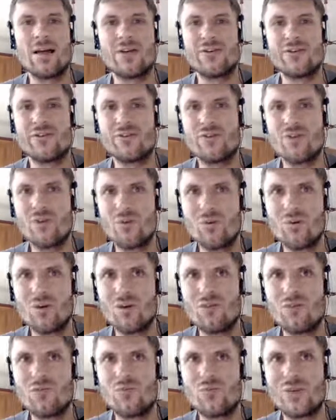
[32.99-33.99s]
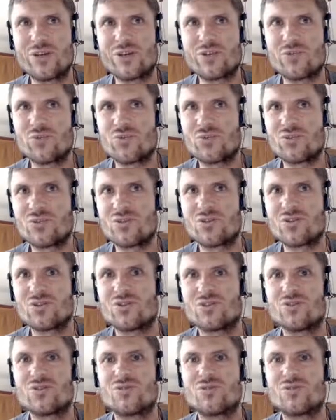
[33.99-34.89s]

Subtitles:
the goal of which was